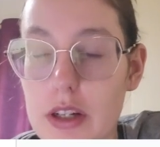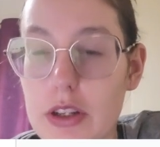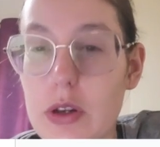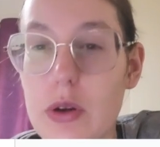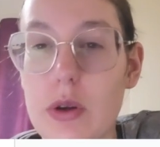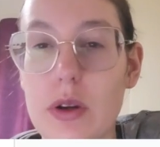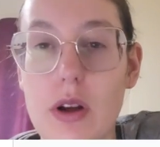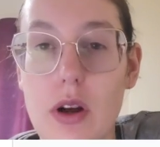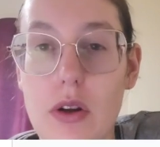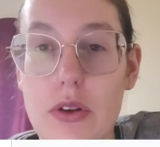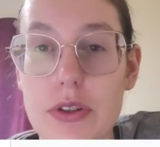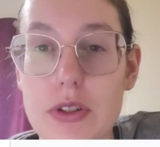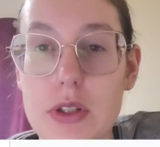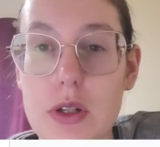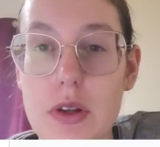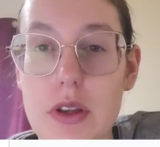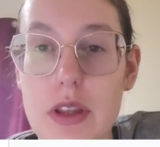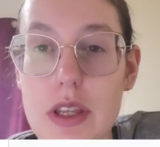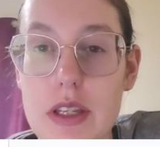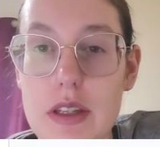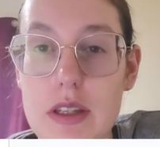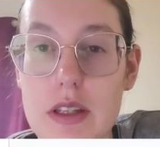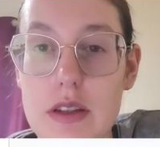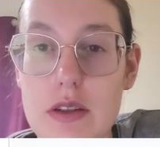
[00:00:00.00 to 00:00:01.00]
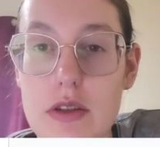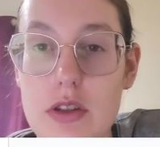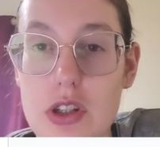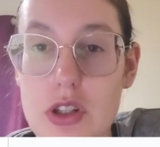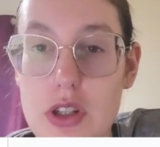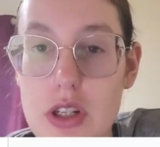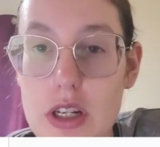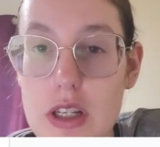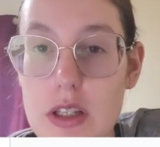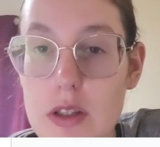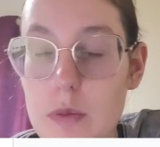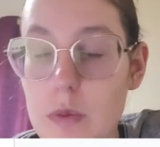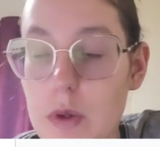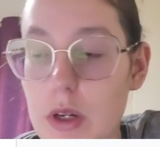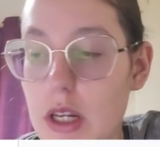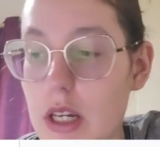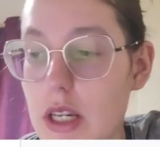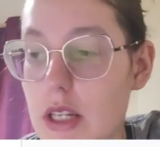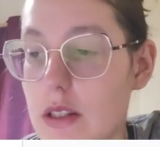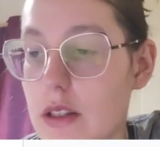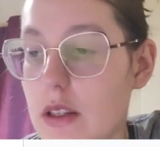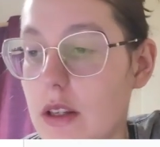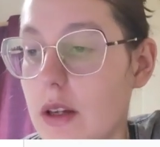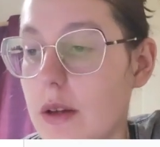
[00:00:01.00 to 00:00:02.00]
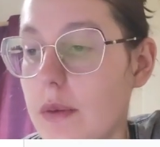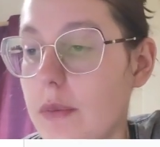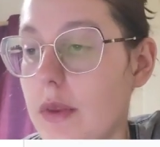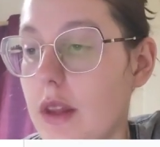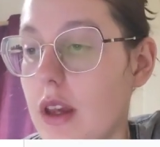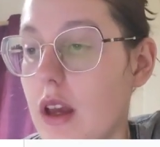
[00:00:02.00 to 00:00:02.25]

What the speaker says: You could also do this in Sheets pretty easily.